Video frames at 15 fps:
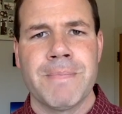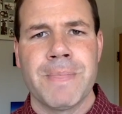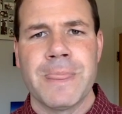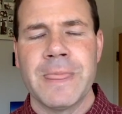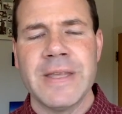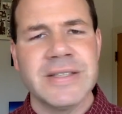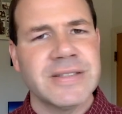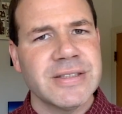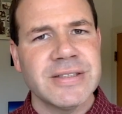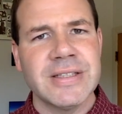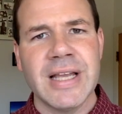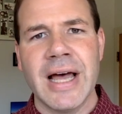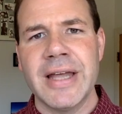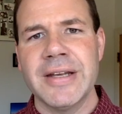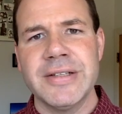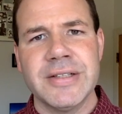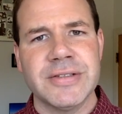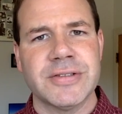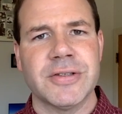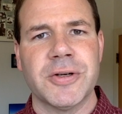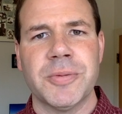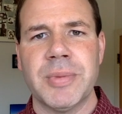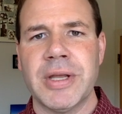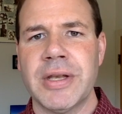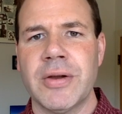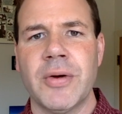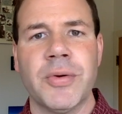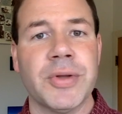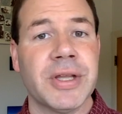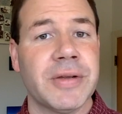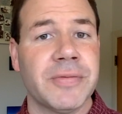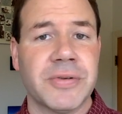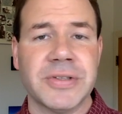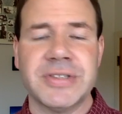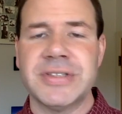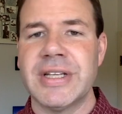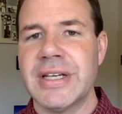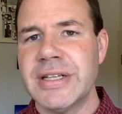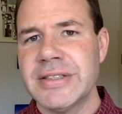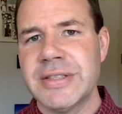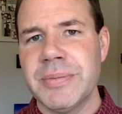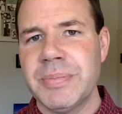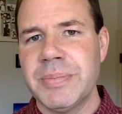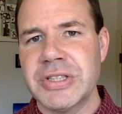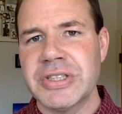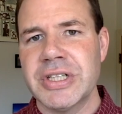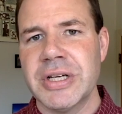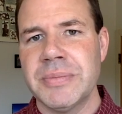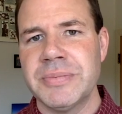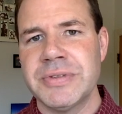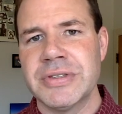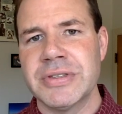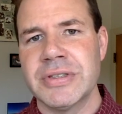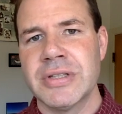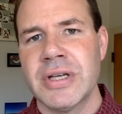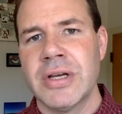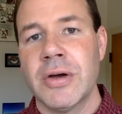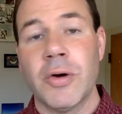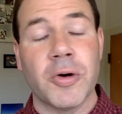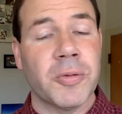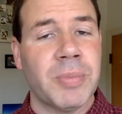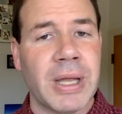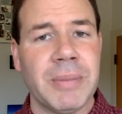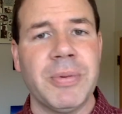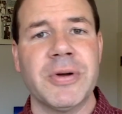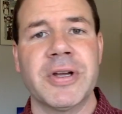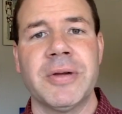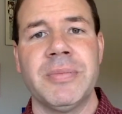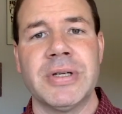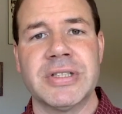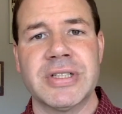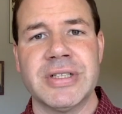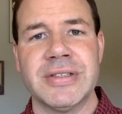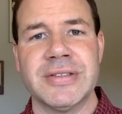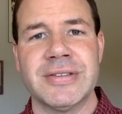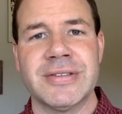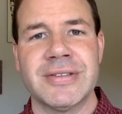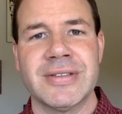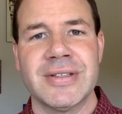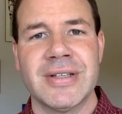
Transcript: this is not a discernment only for synods of bishops or papal commissions.